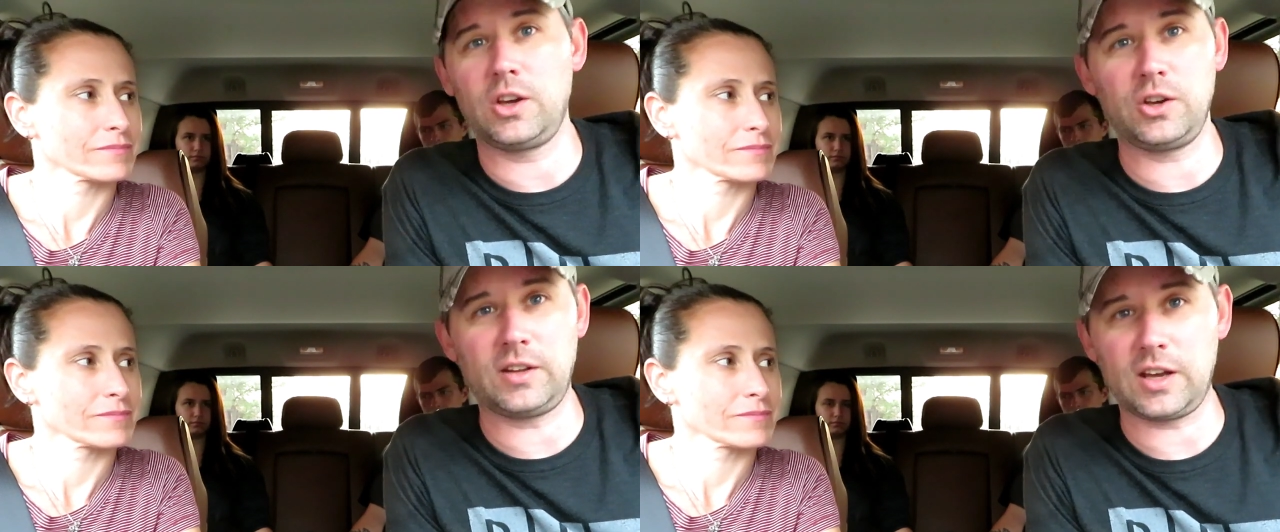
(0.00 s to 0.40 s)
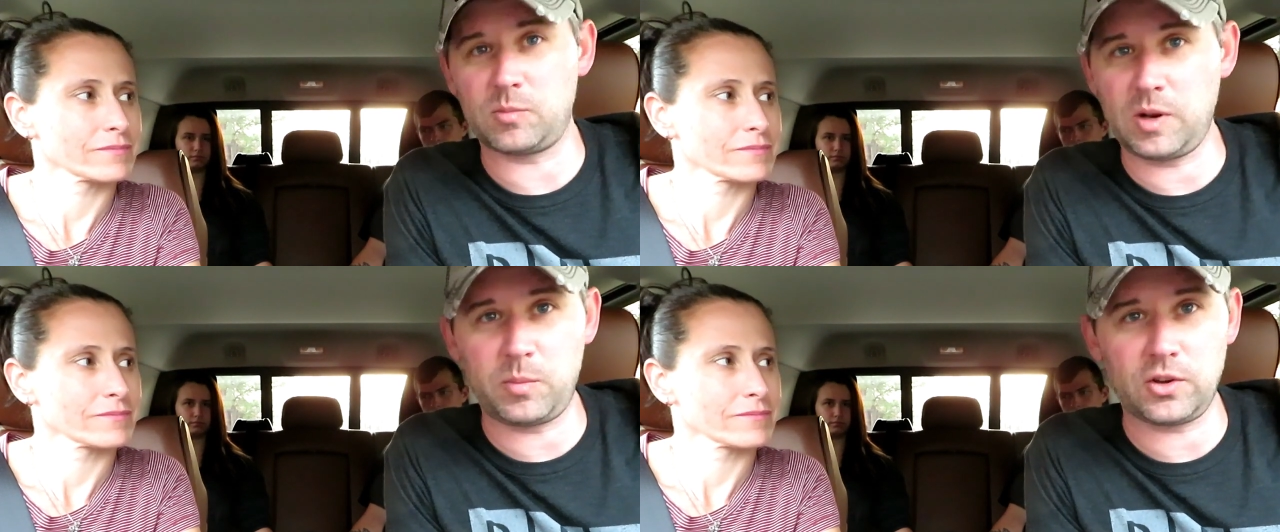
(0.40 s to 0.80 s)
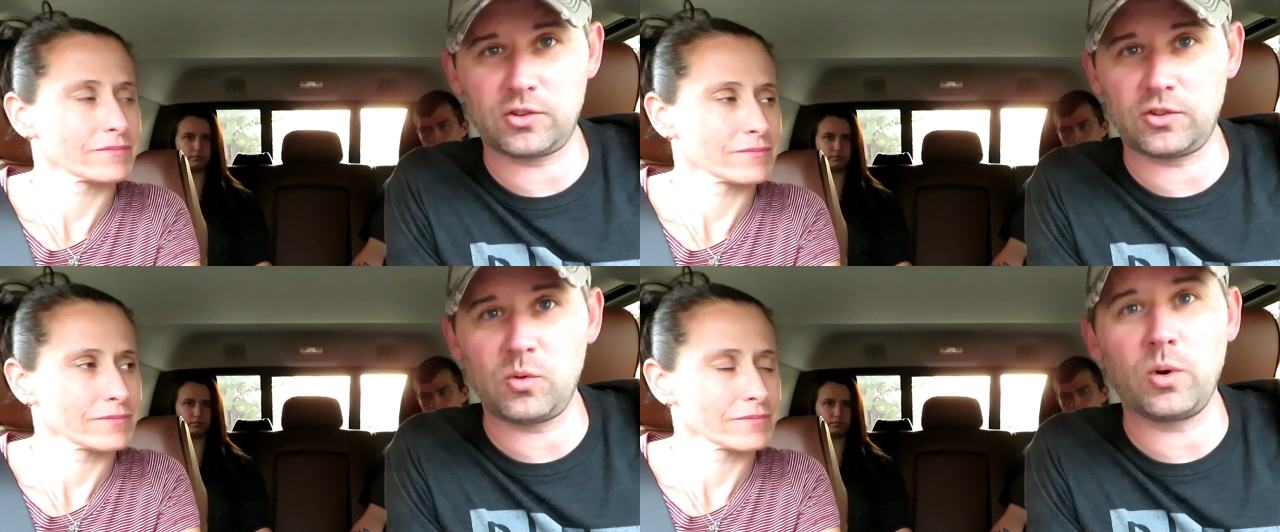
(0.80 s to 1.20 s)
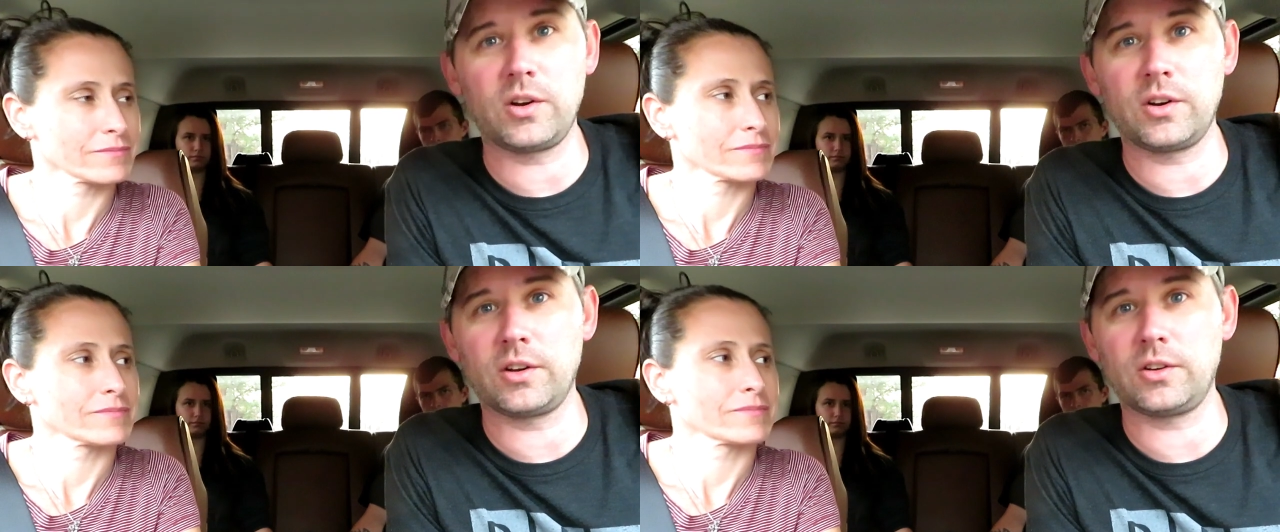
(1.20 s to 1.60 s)
Speaker 1: You can take as many pictures as you
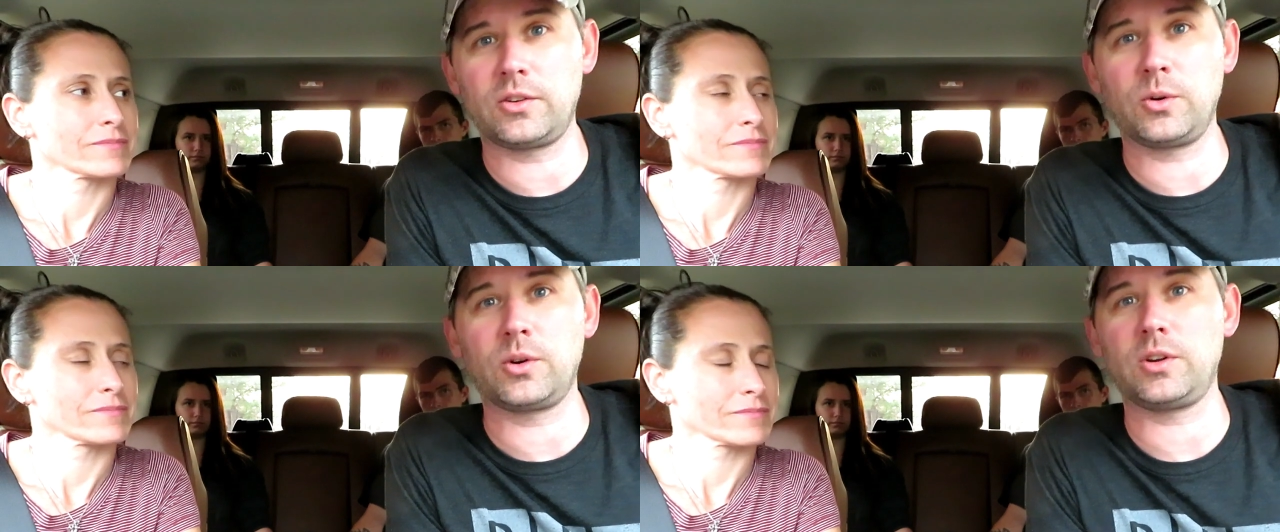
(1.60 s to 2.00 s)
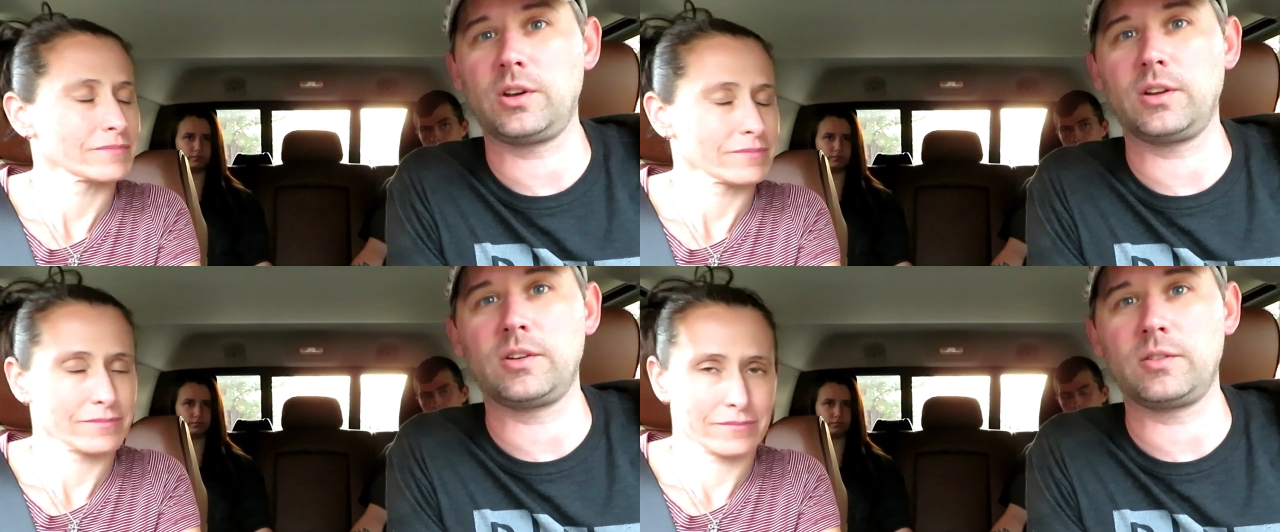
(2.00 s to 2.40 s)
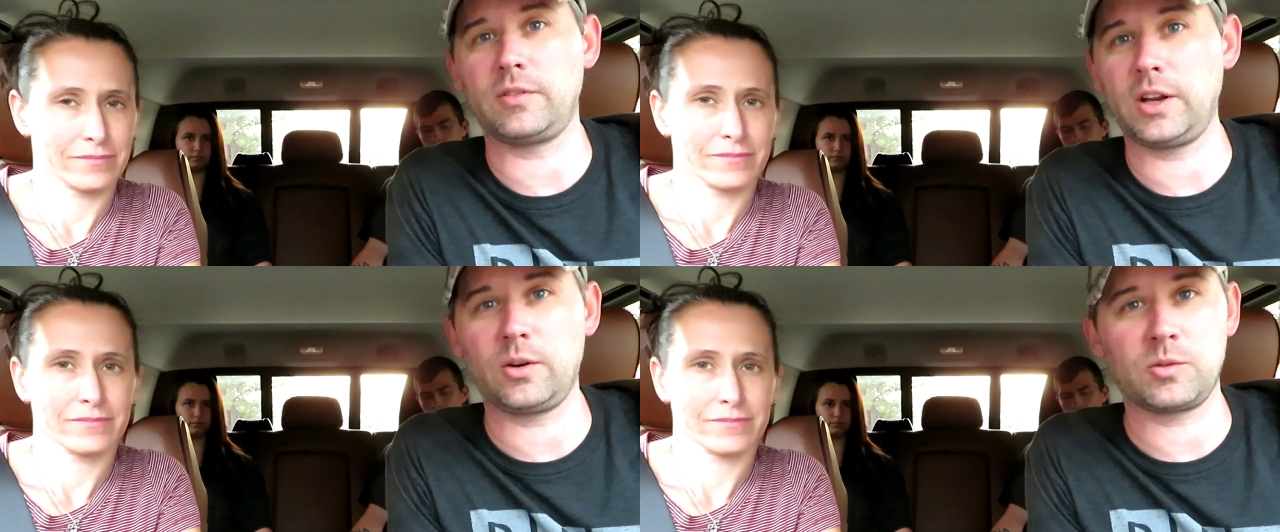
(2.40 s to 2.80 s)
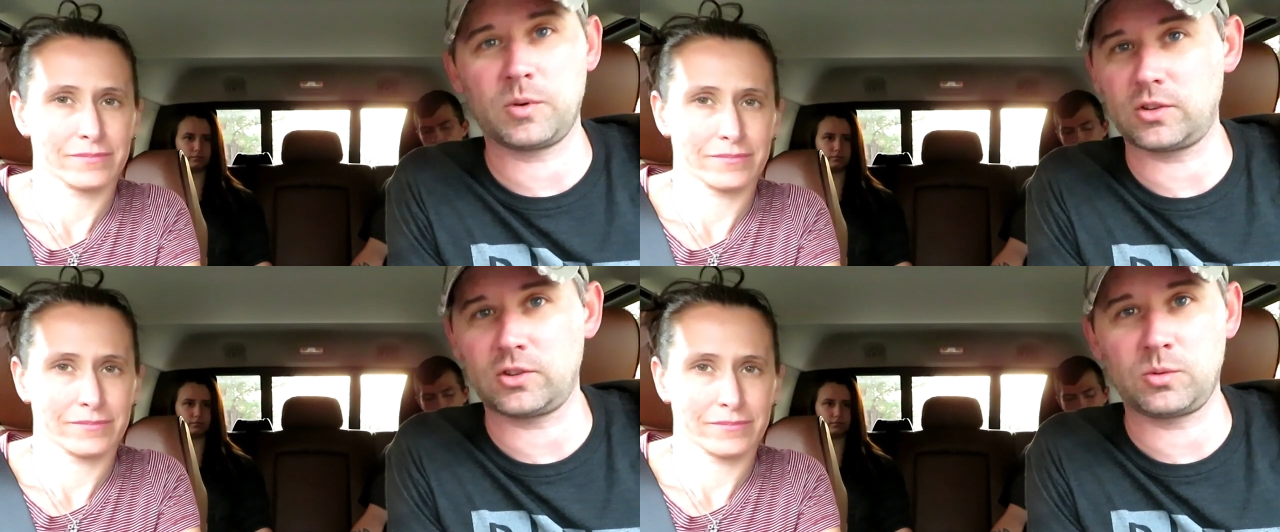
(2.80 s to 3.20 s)
want during the tour, you can video as
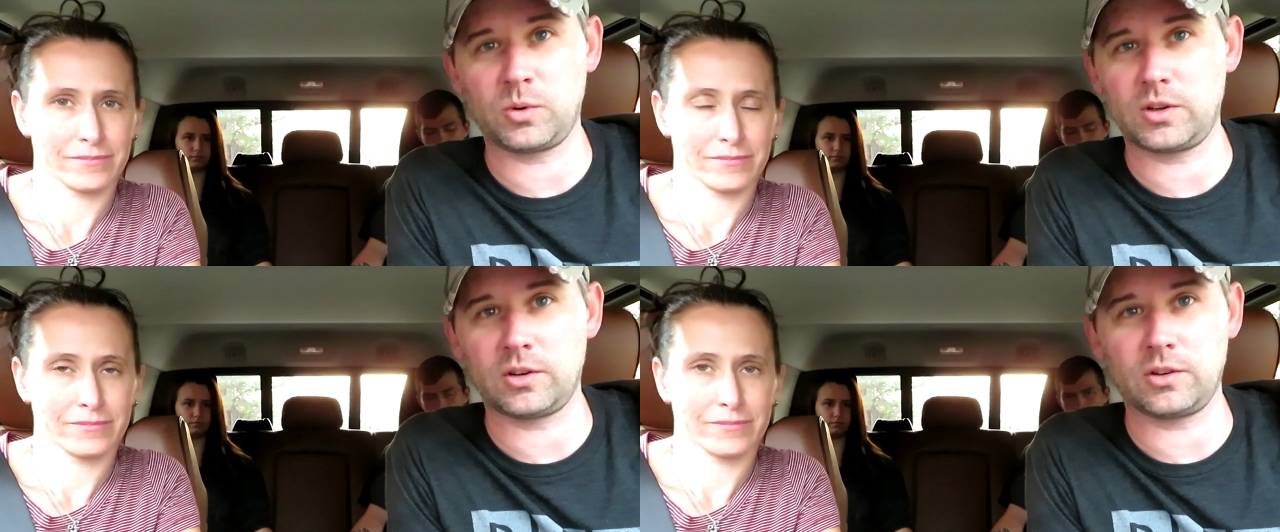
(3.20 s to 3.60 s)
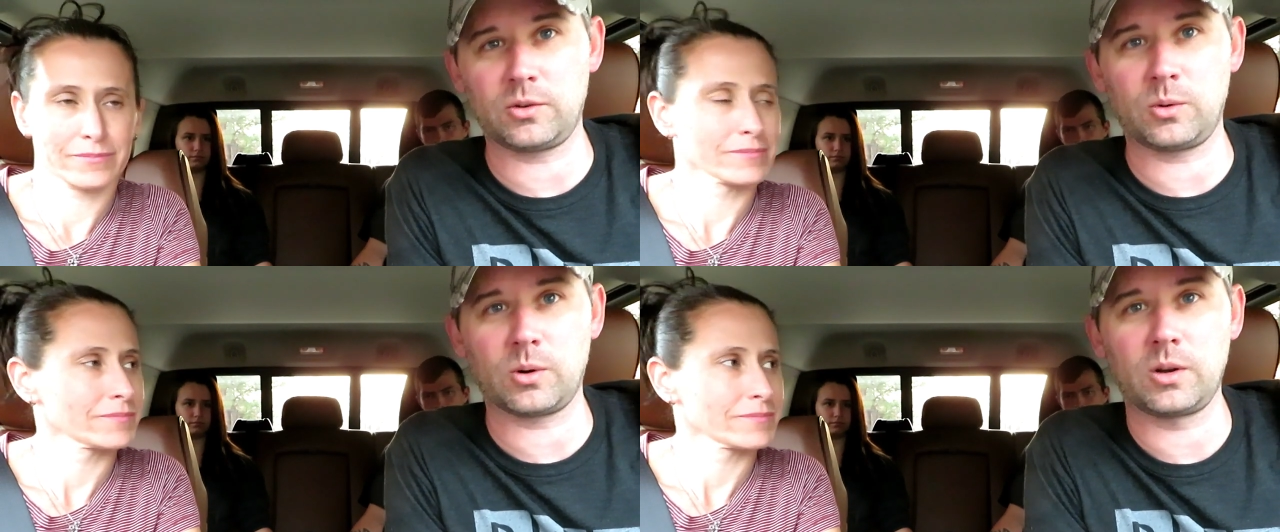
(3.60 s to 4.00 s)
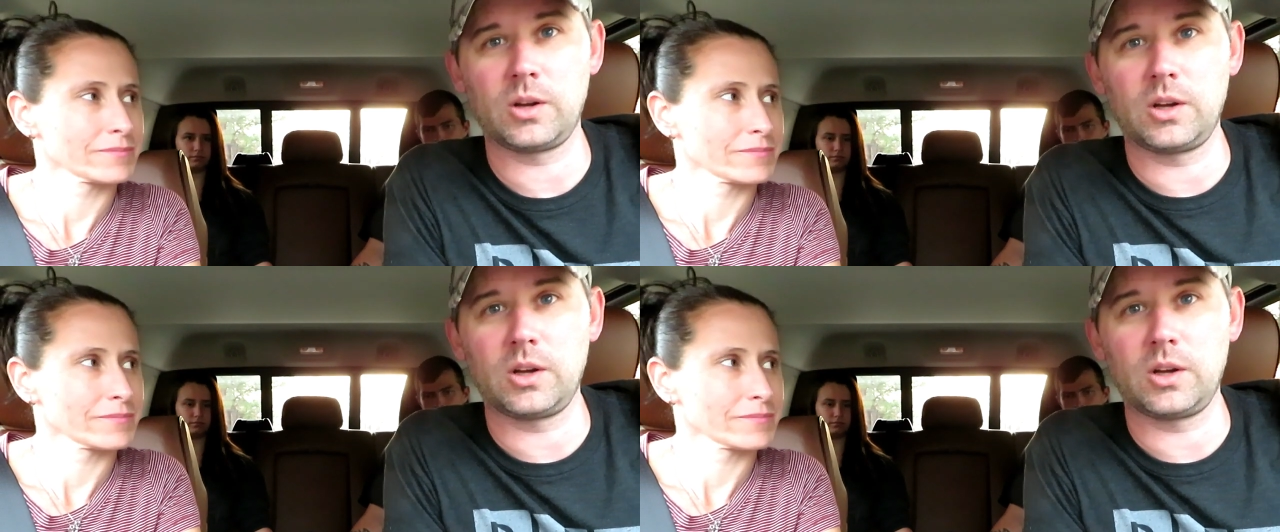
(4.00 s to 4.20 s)
much as you want during the tour,